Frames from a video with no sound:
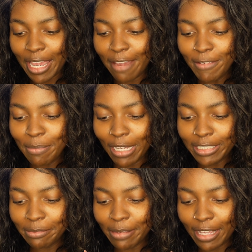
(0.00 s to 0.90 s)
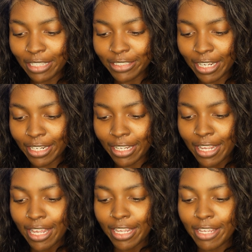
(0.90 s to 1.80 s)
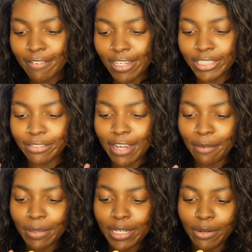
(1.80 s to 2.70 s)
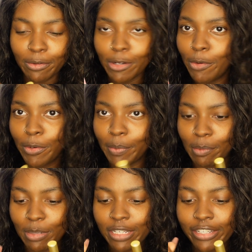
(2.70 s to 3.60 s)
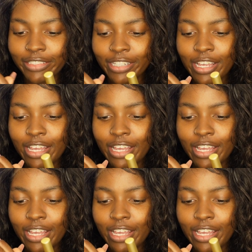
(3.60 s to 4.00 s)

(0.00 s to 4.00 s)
Every Pisces man I try to even interact with, it don't go nowhere because